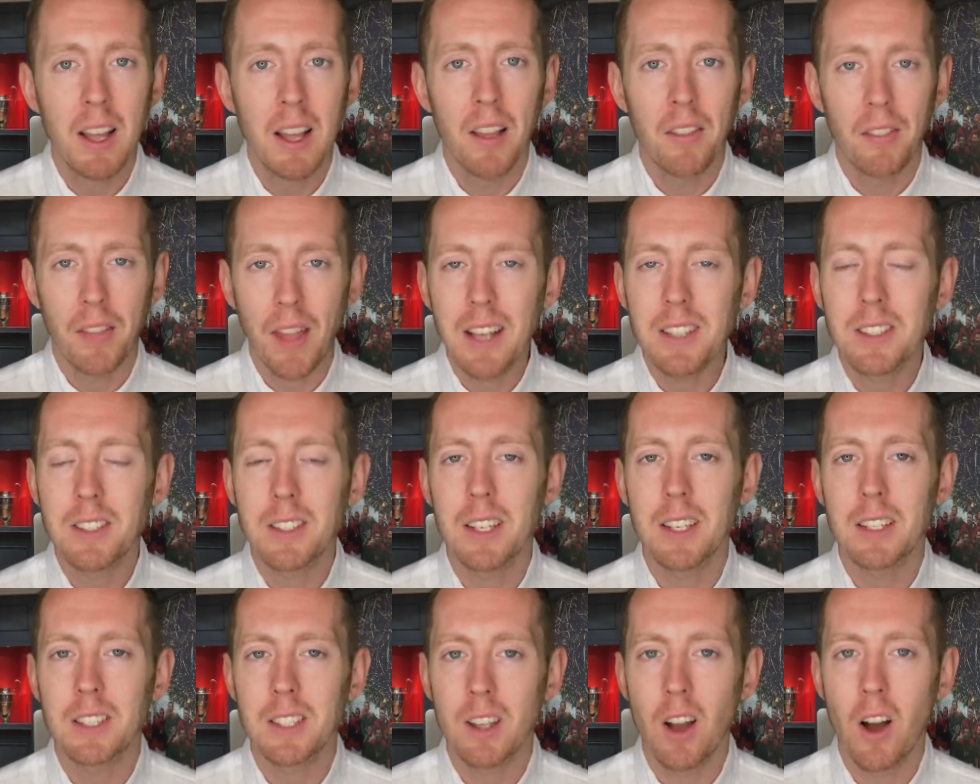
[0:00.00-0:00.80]
That's
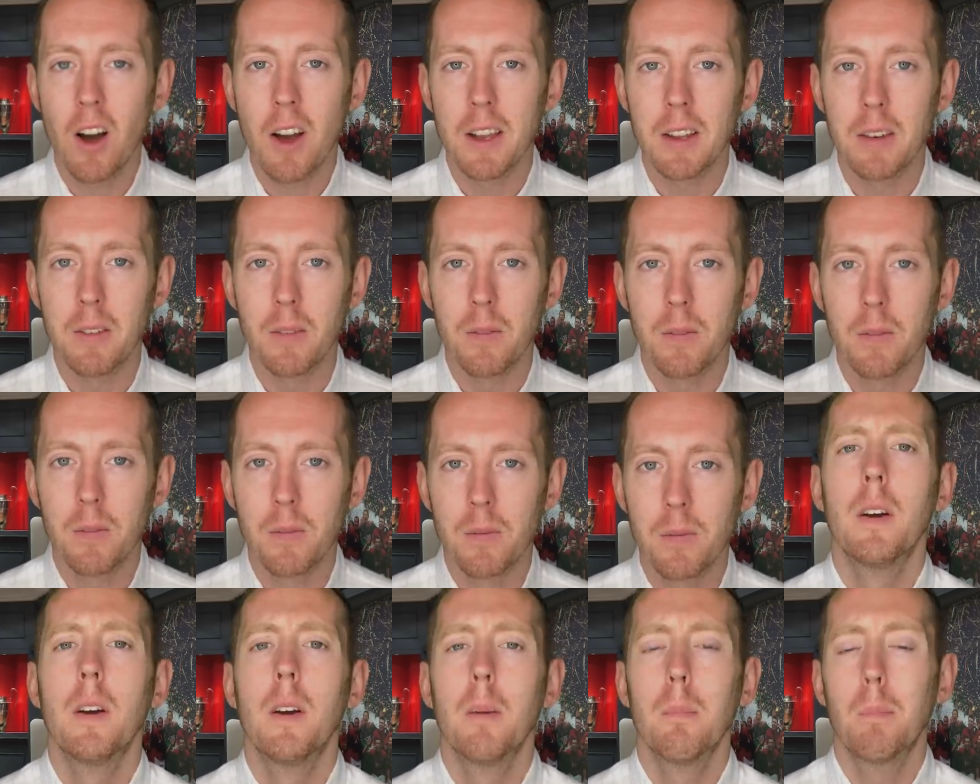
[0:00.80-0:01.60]
exciting.
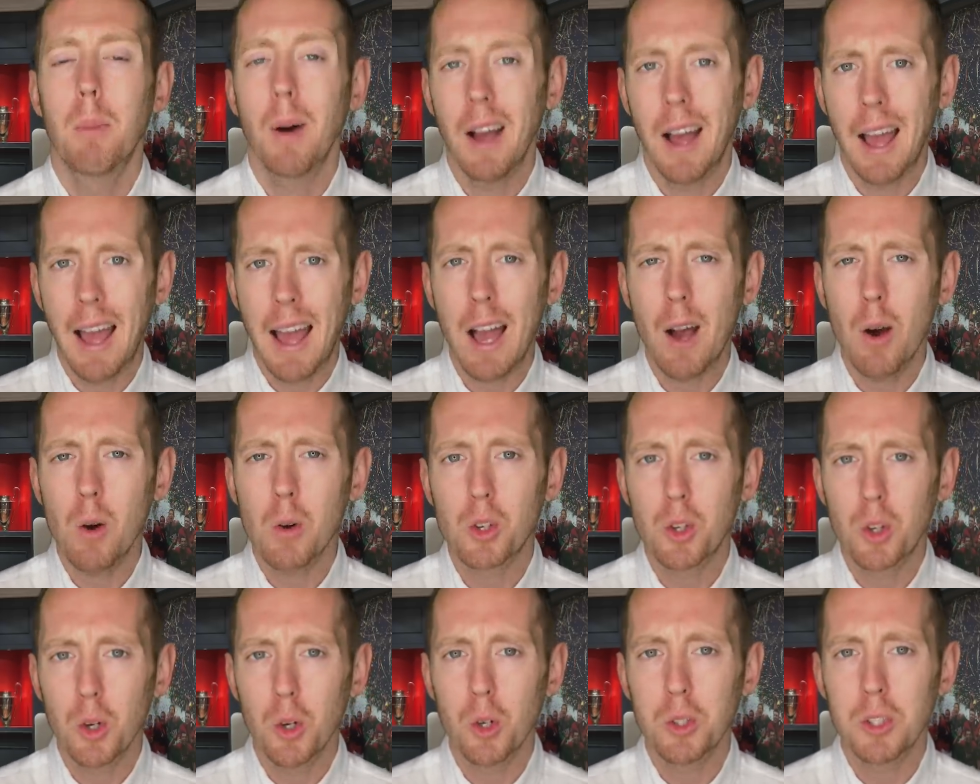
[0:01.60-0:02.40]
But how
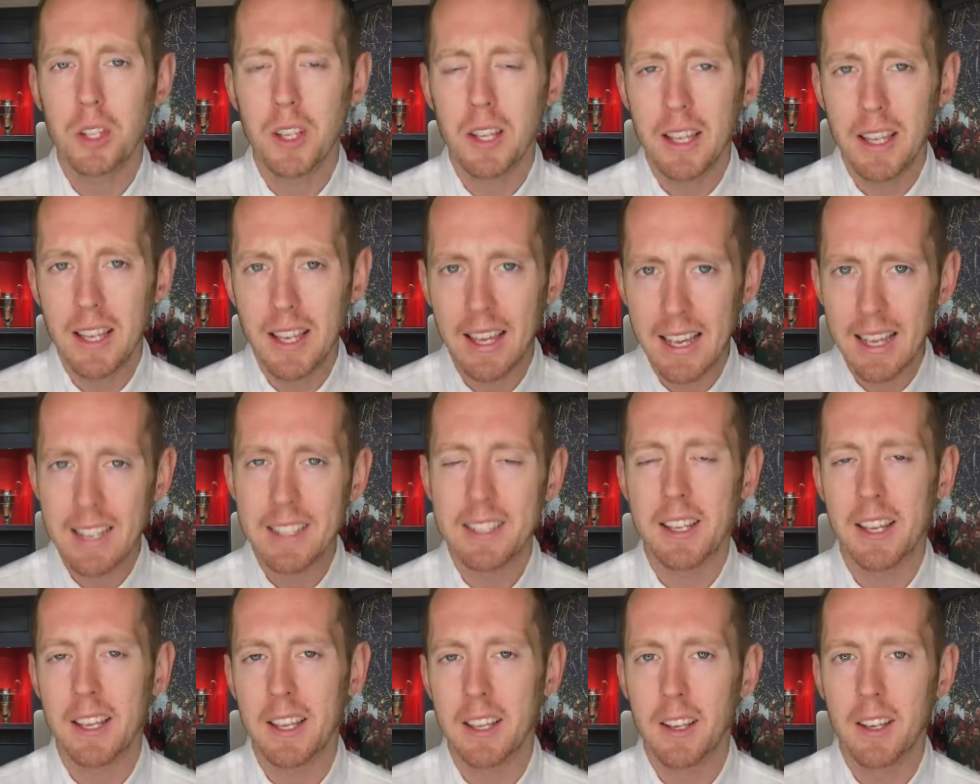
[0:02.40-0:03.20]
good
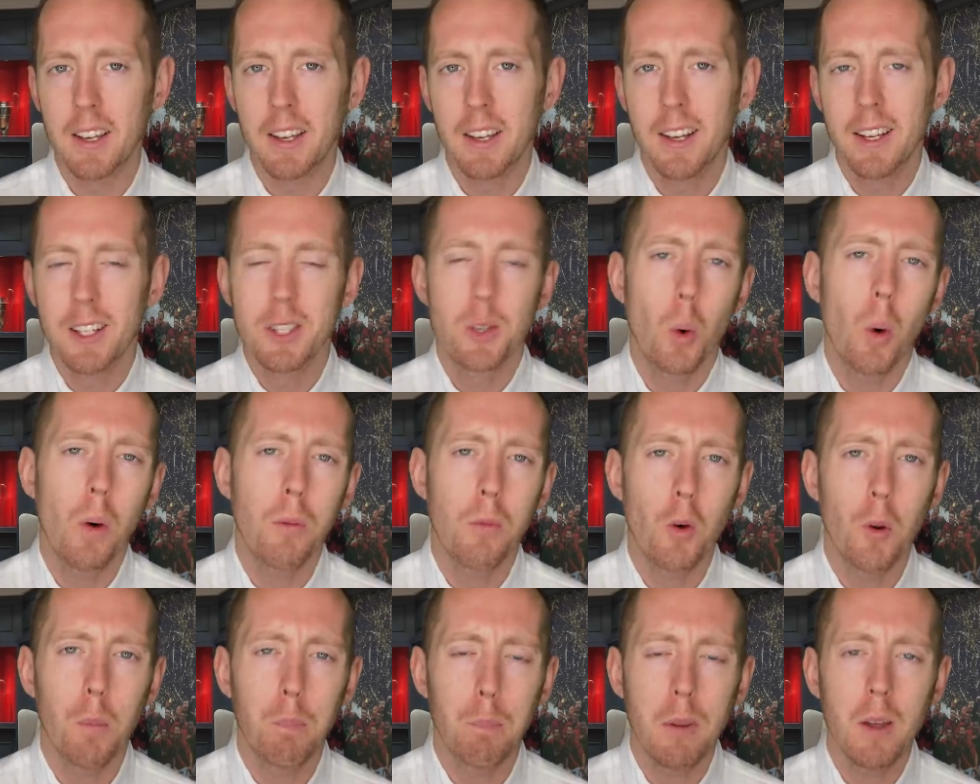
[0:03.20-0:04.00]
is he? To
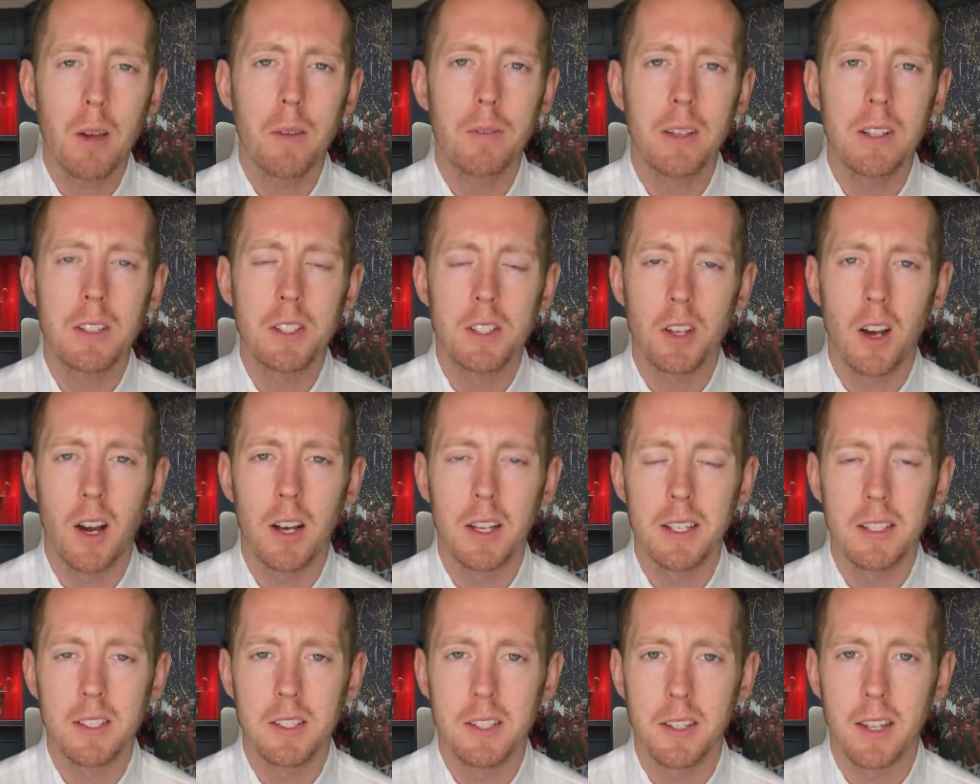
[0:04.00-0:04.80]
offer a bit of insight
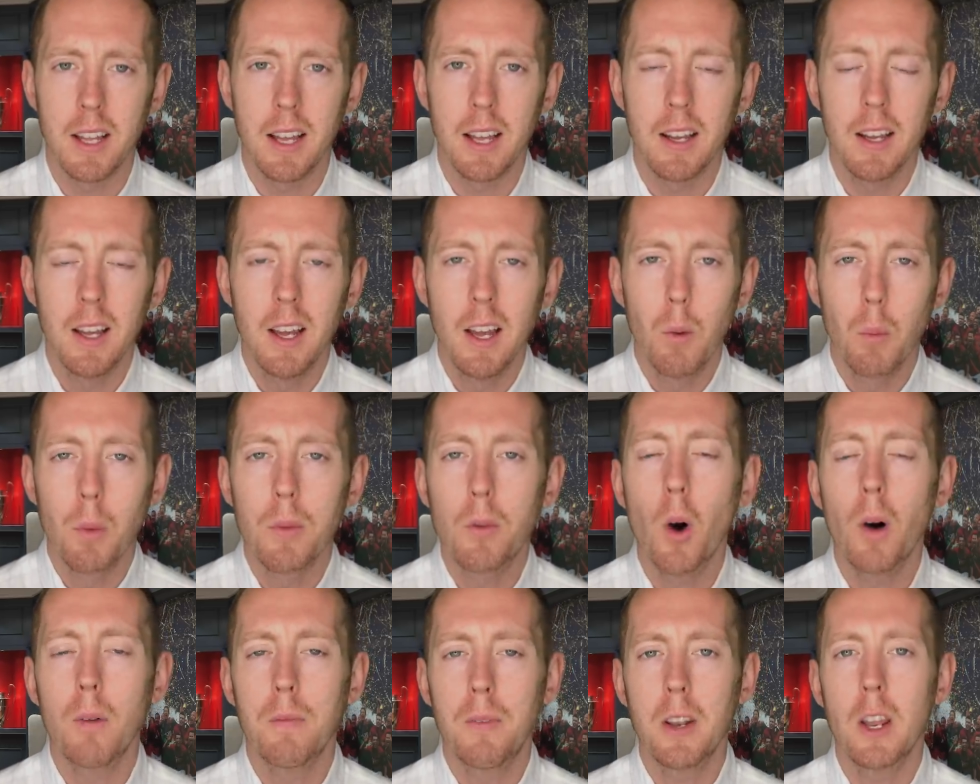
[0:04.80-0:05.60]
into that, we've
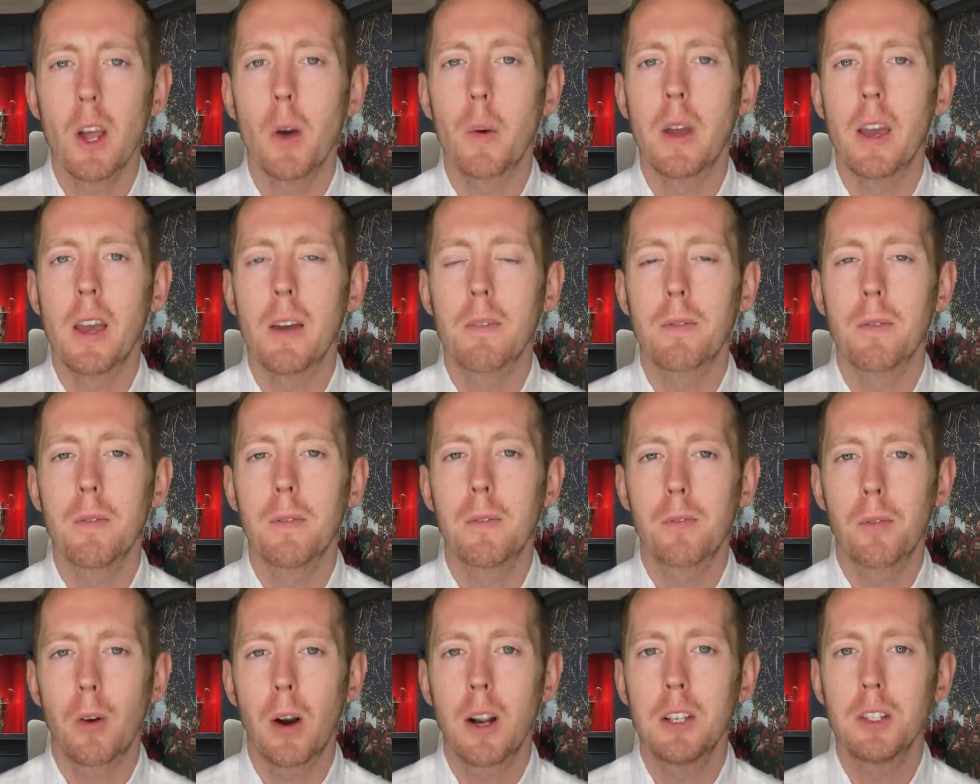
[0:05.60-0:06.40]
got a video here from
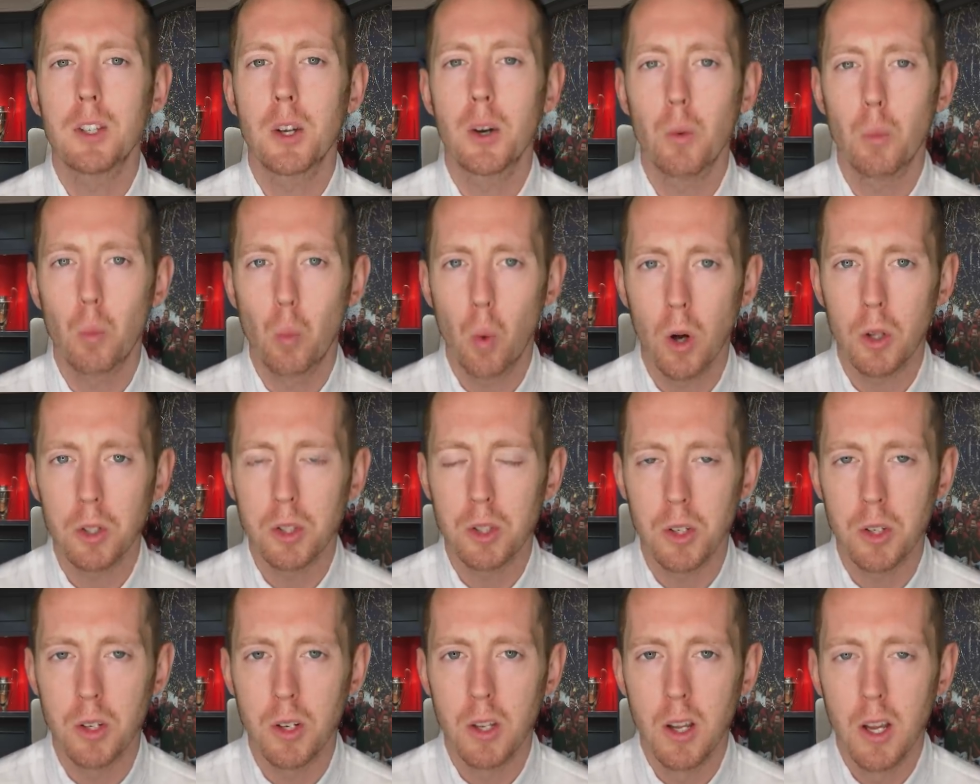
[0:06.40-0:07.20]
Fraser
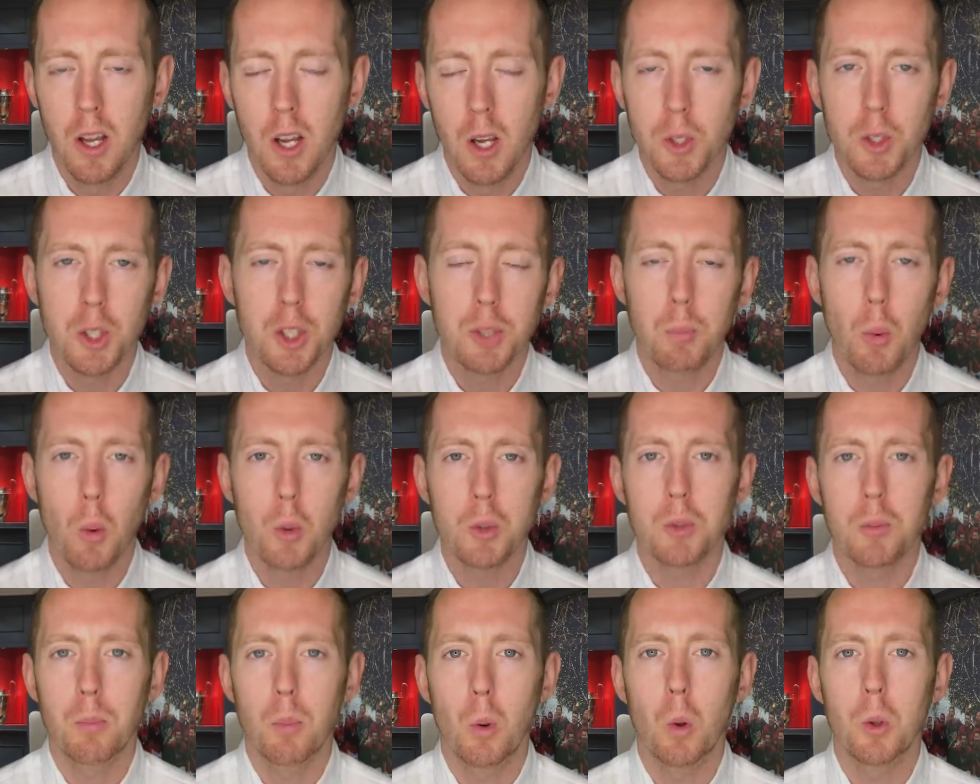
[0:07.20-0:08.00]
Watson, who's a
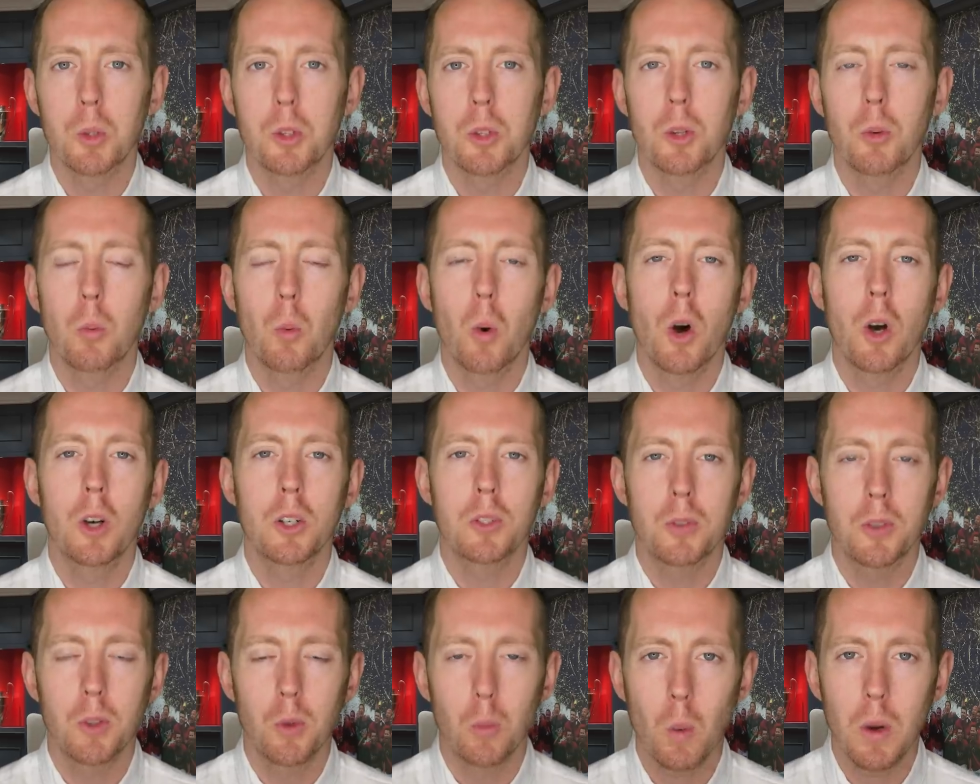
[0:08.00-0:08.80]
sports reporter that works
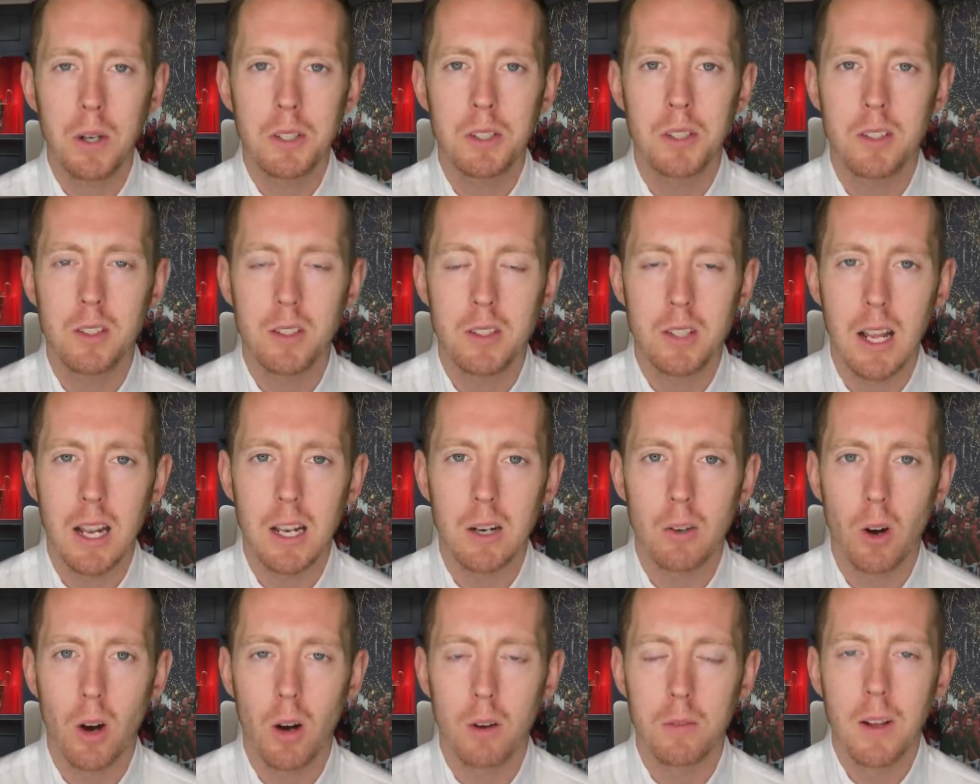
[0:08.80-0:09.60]
for the Western
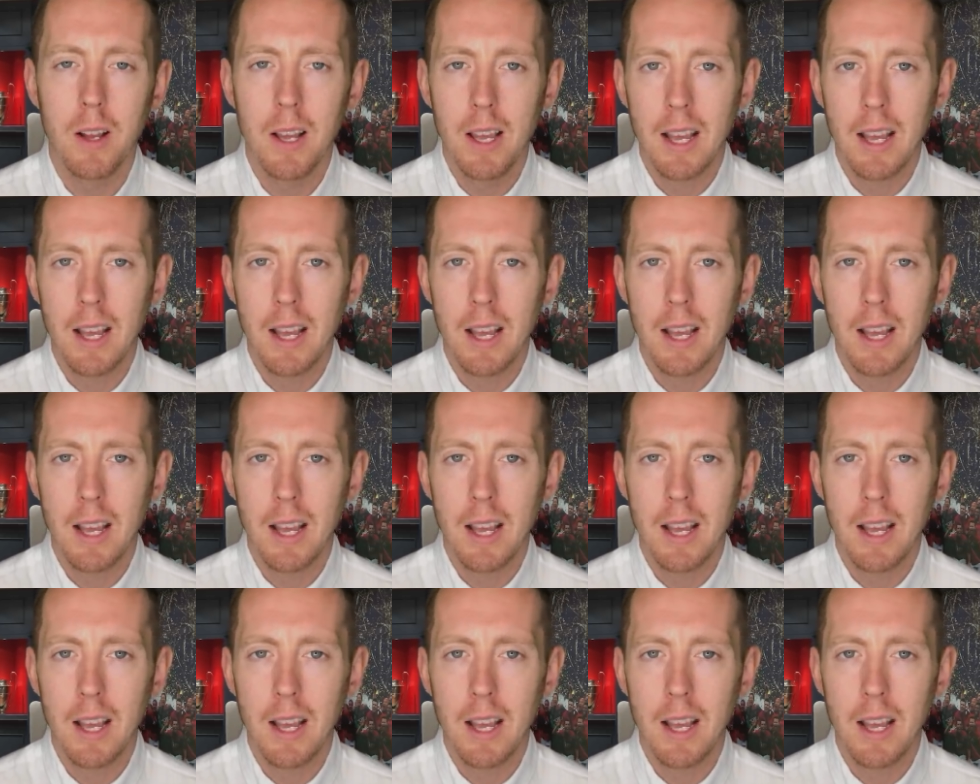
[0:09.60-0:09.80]
Telegraph